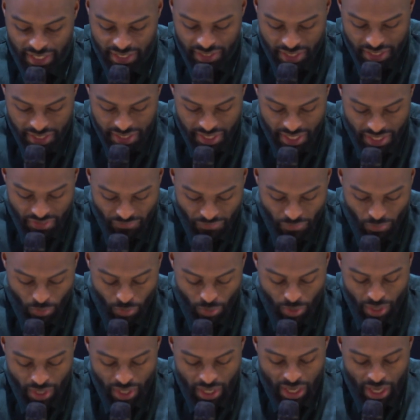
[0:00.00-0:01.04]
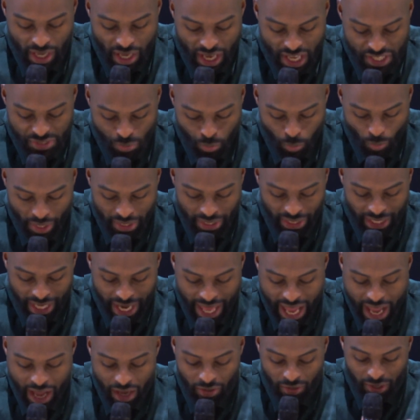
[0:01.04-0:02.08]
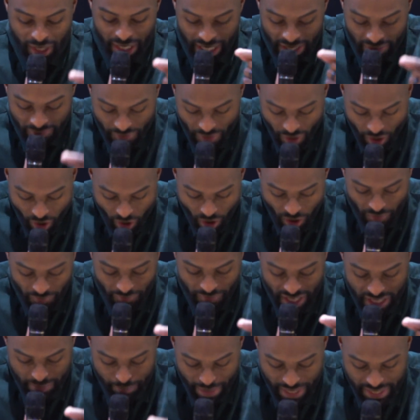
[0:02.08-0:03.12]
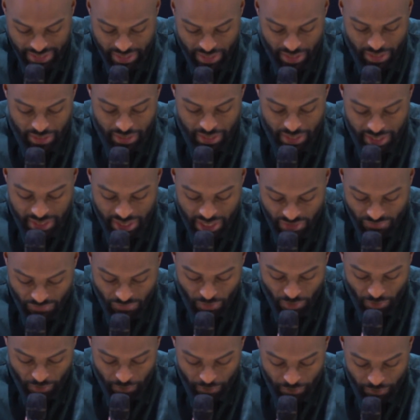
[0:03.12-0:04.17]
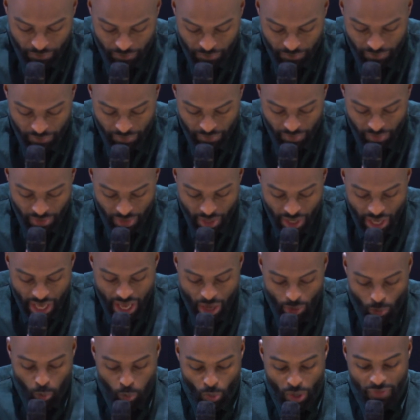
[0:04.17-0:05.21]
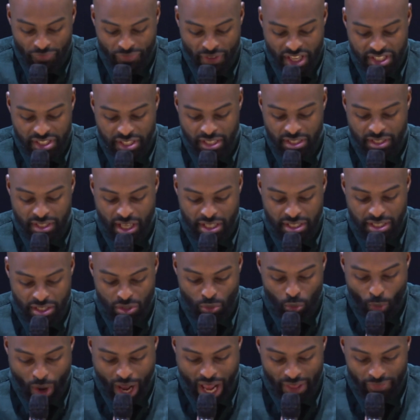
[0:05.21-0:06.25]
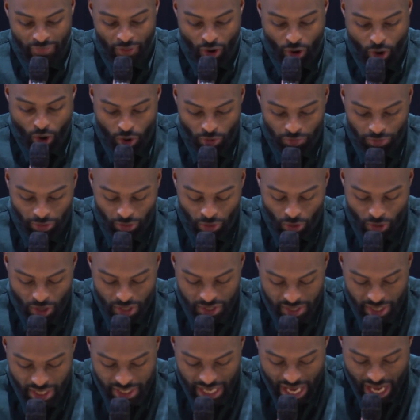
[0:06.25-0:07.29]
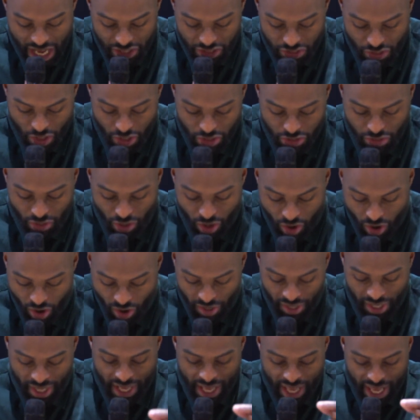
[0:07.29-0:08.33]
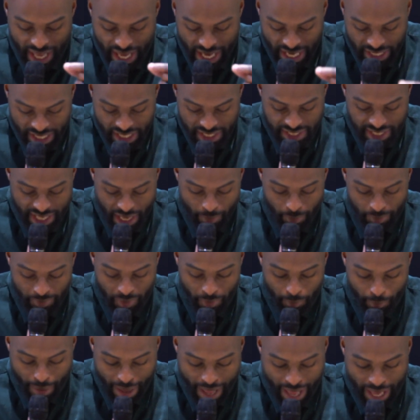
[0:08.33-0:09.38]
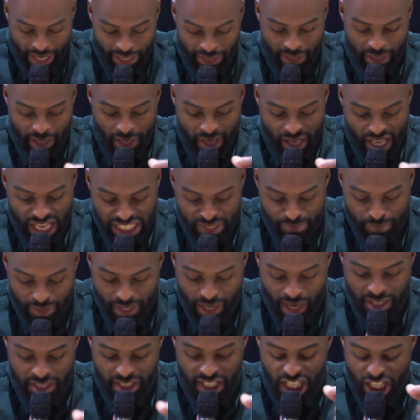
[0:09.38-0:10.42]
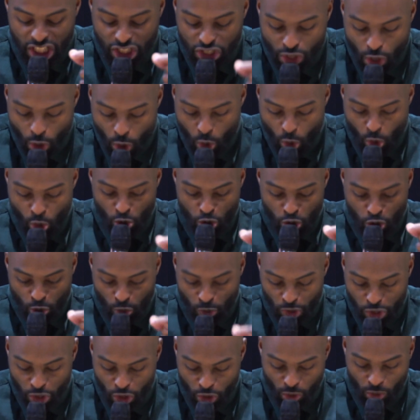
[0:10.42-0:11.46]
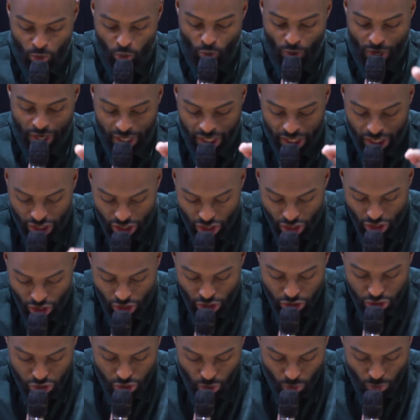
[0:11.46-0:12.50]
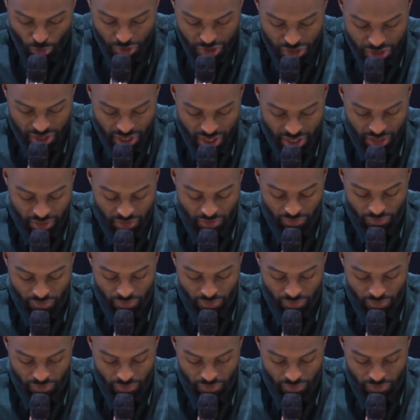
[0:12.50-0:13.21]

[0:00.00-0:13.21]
deceitful. It's what allowed in the heart that makes it deceitful. And this is why the Lord says, I search the heart and examine the mind. It's because he knows when you're ready to receive.